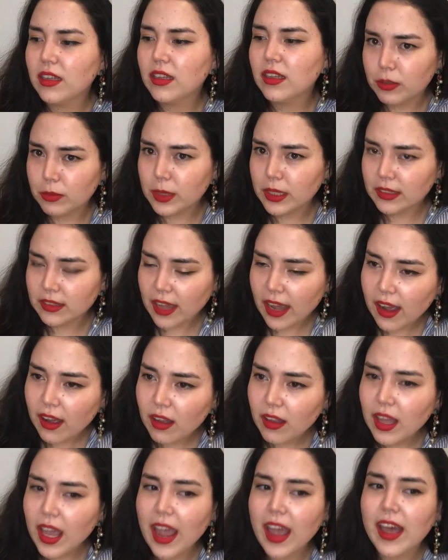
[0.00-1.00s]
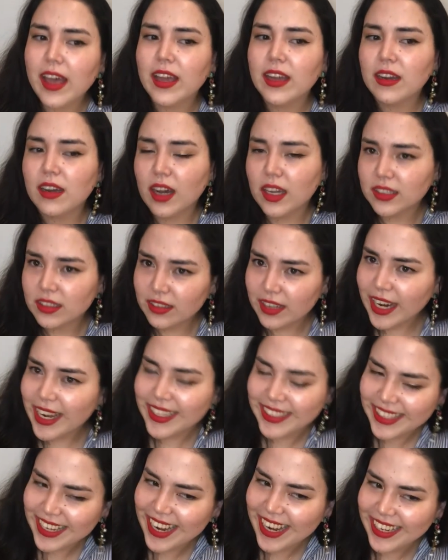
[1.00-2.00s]
Pedro Pascal and Oscar
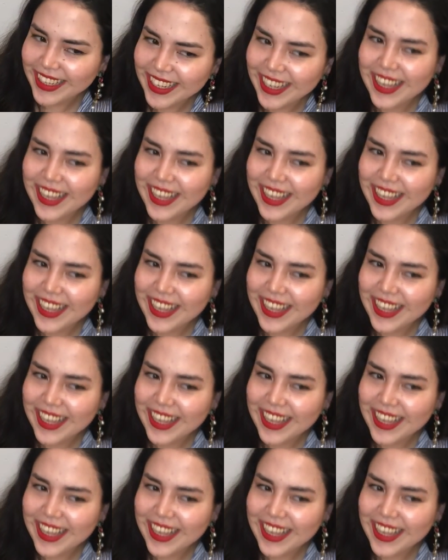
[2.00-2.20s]
Isaac.